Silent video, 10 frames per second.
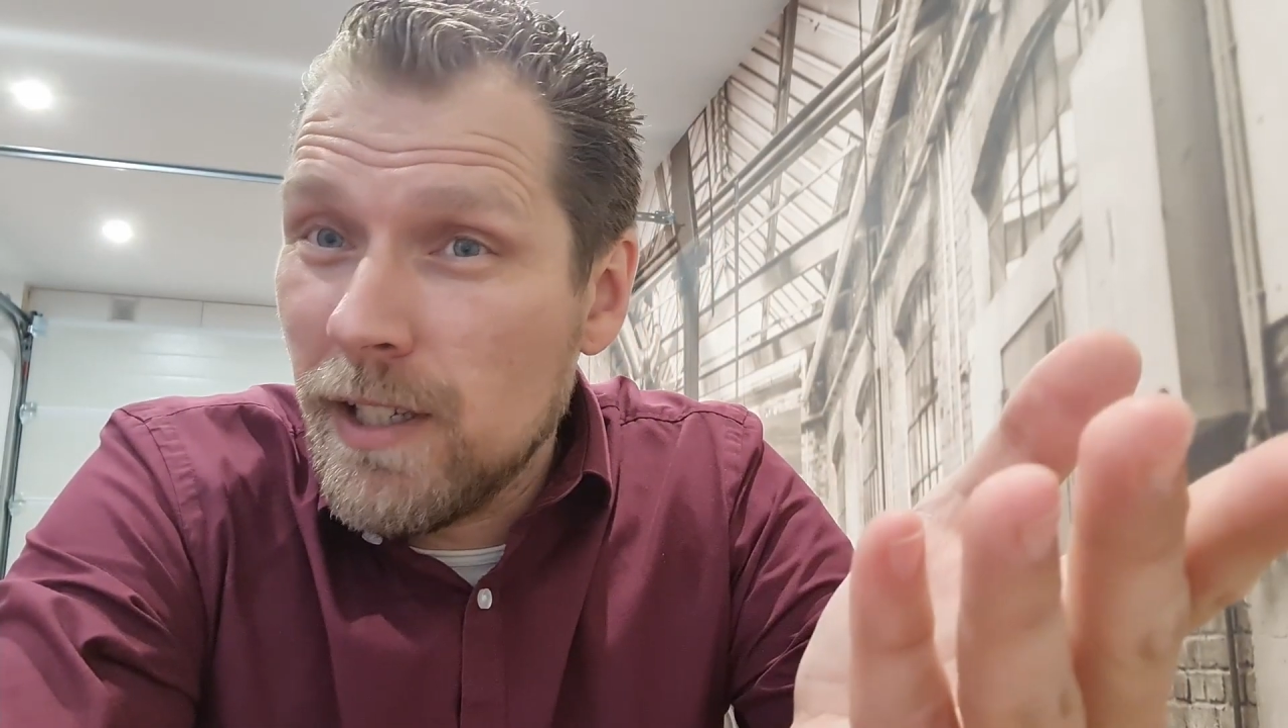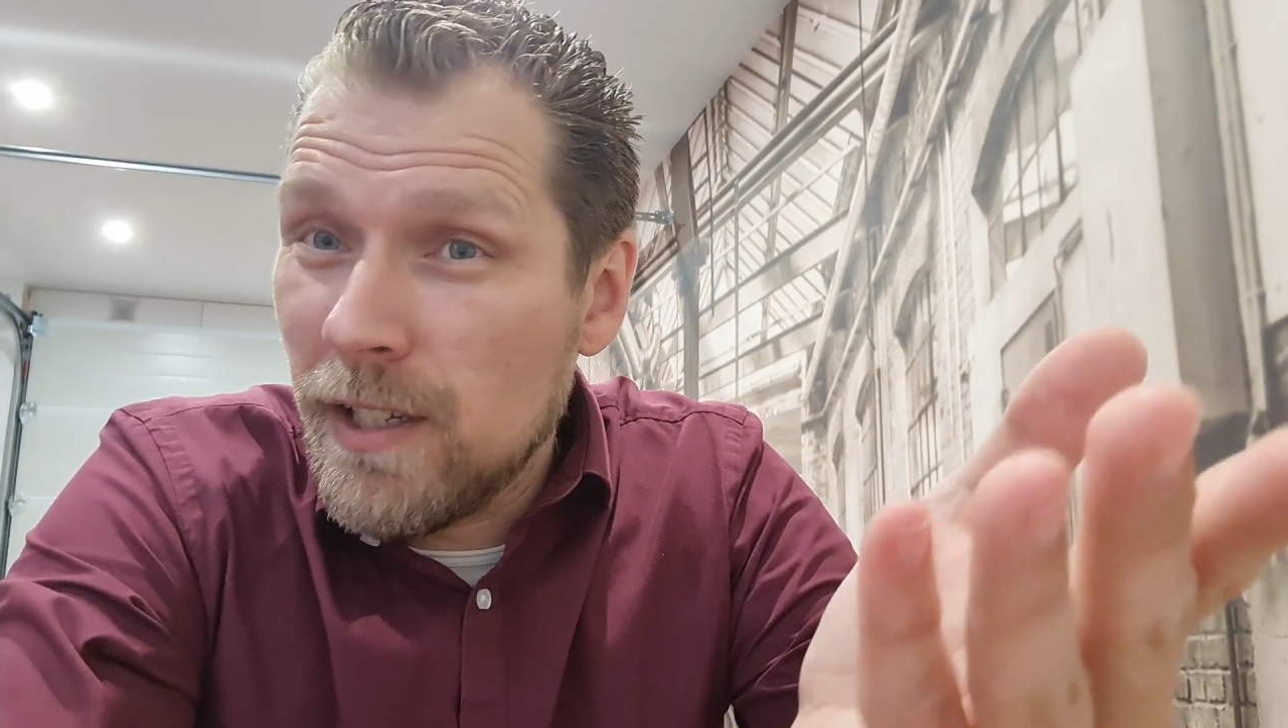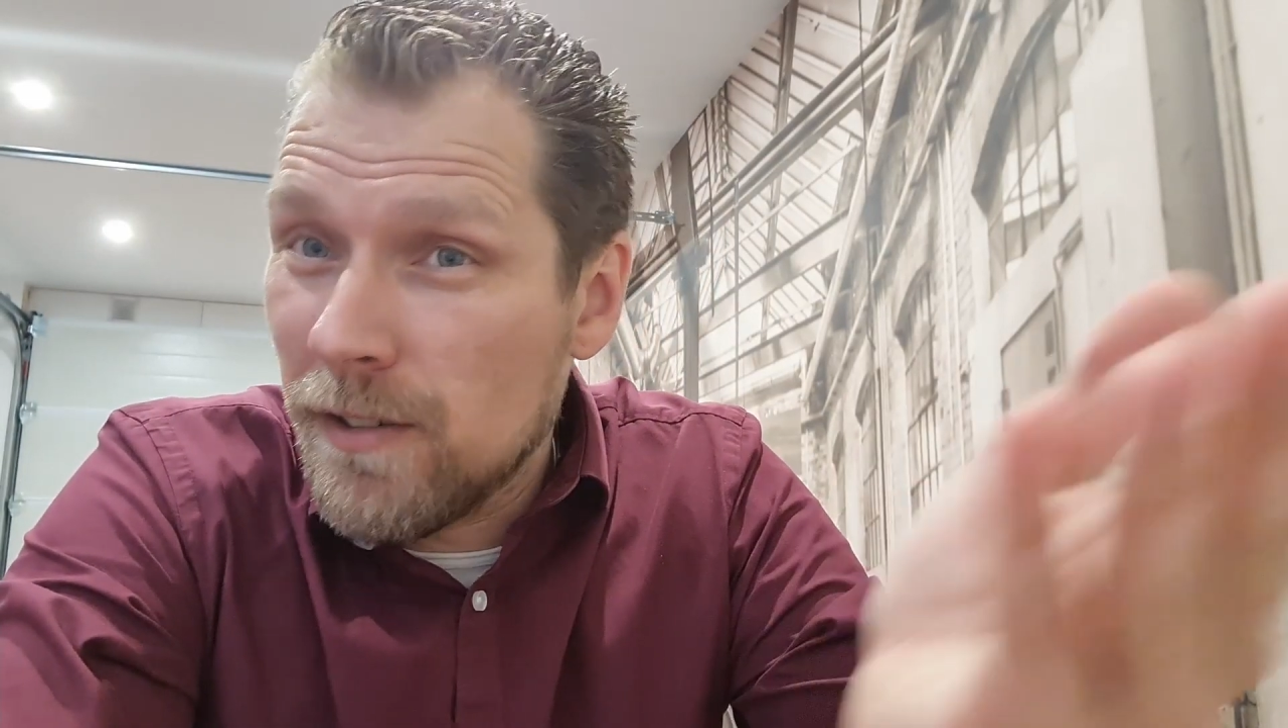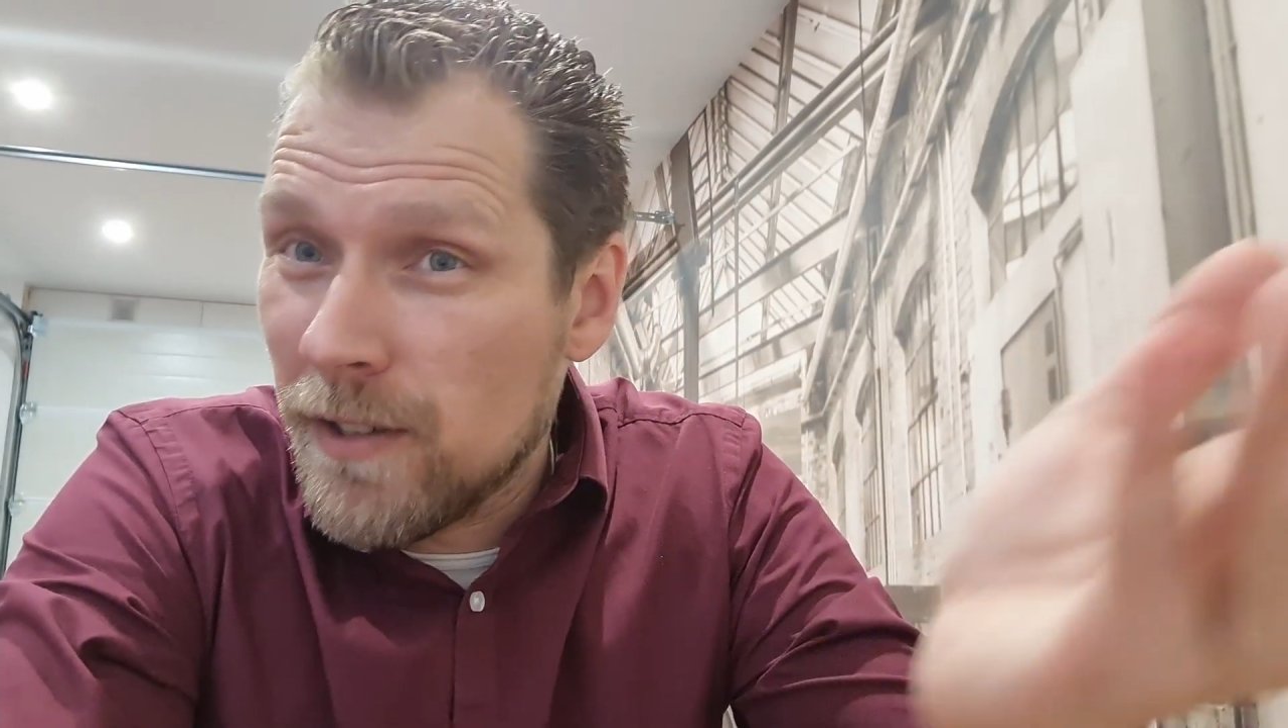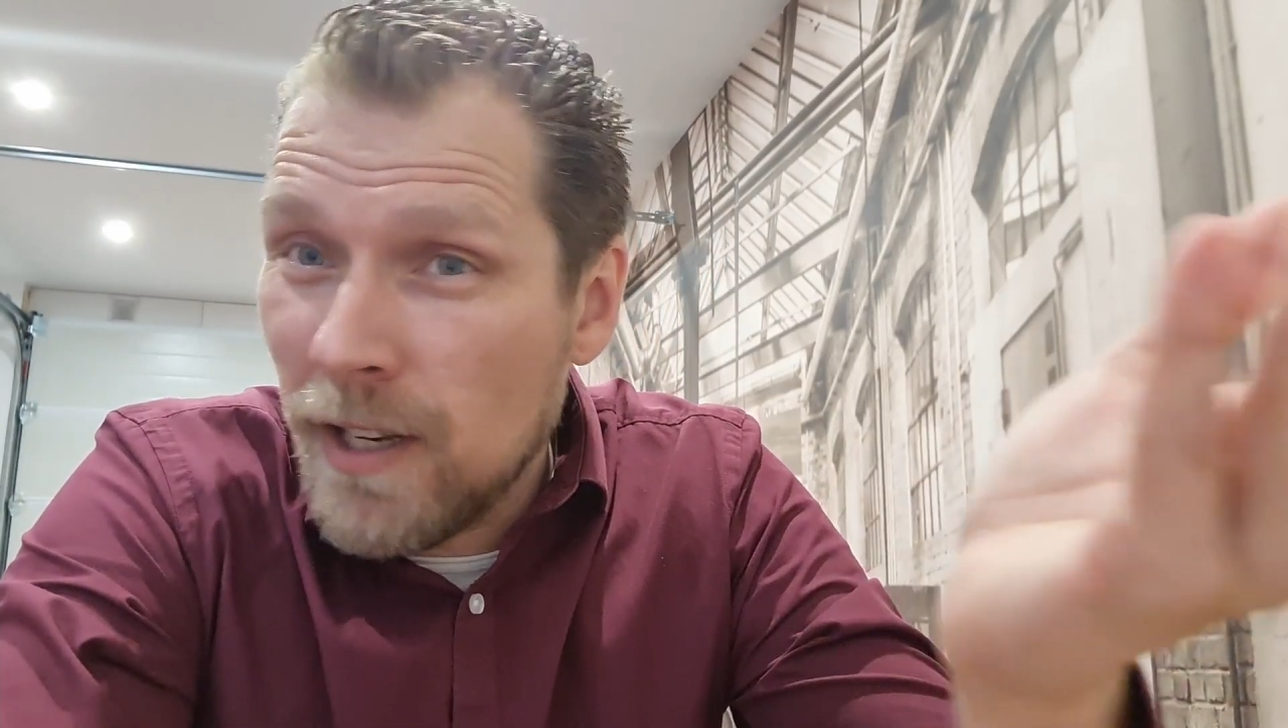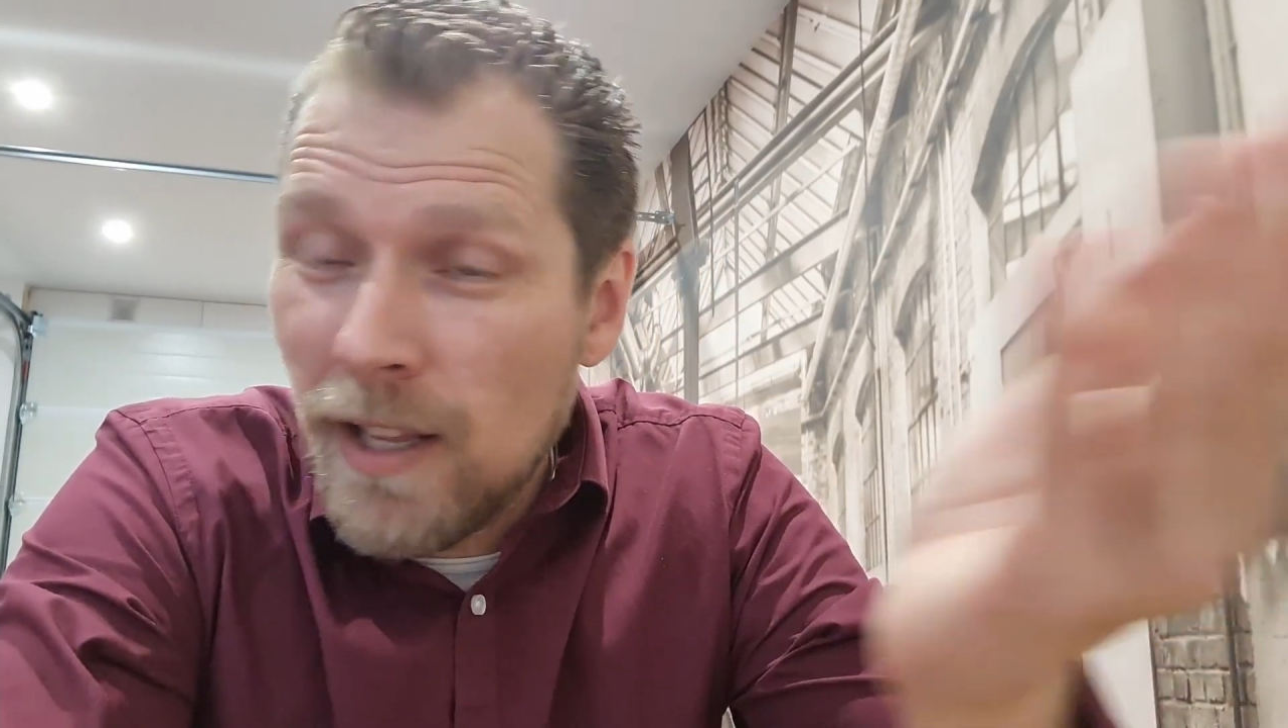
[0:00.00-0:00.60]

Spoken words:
here in the